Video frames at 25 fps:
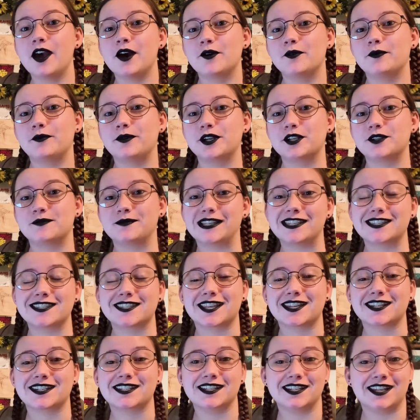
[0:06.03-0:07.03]
which means
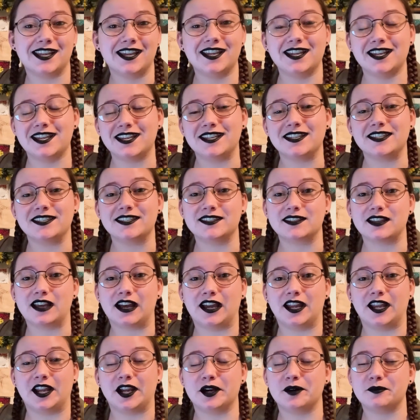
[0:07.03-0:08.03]
that today is
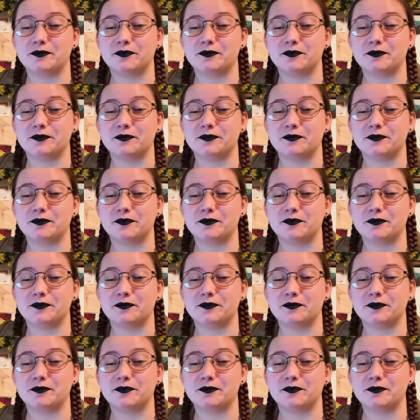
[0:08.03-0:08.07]
a